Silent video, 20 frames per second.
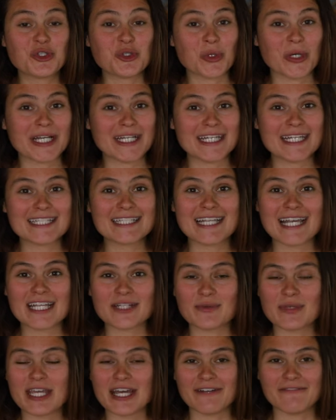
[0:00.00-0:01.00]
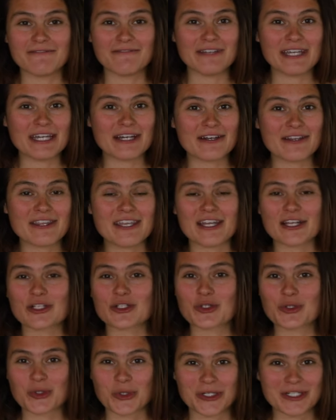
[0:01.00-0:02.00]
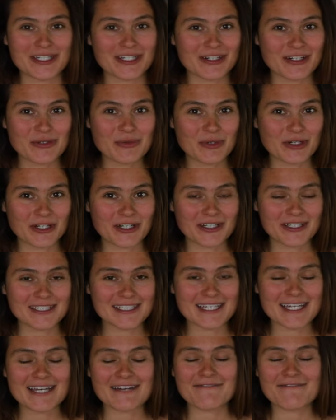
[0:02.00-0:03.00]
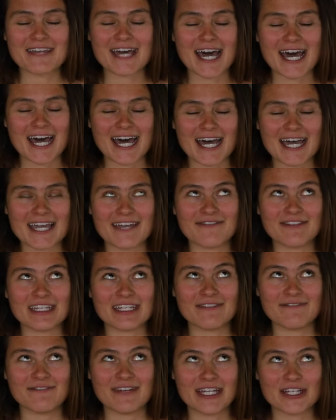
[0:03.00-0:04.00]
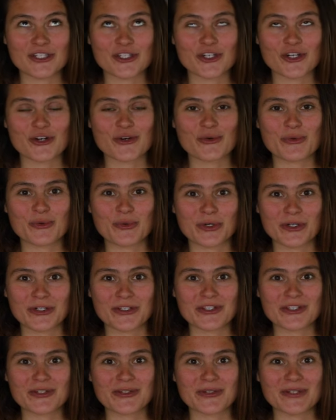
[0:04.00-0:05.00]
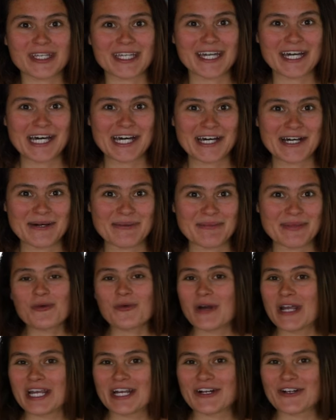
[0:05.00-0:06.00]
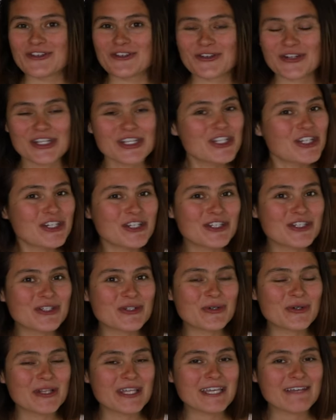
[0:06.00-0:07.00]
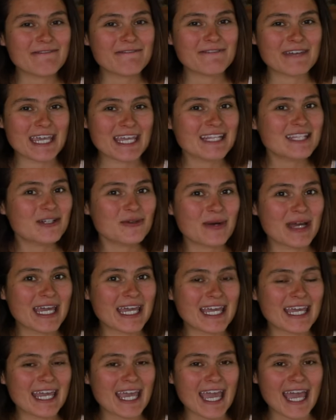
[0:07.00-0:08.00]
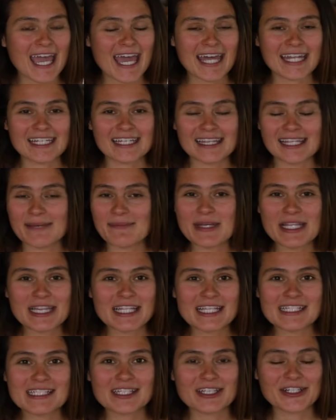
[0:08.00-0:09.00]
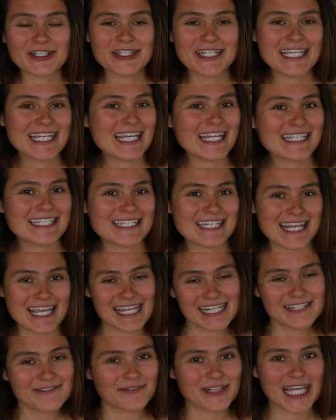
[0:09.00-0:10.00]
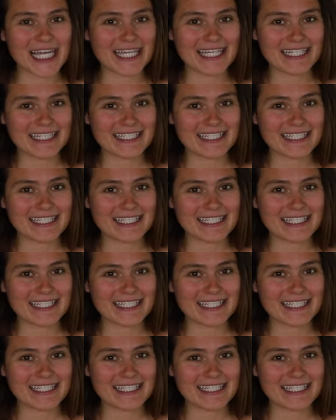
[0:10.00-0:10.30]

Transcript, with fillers: Join us as we unveil the extraordinary world of the Hive Adventure World Schooling Hub, where traditional schooling fades away and limitless learning takes flight.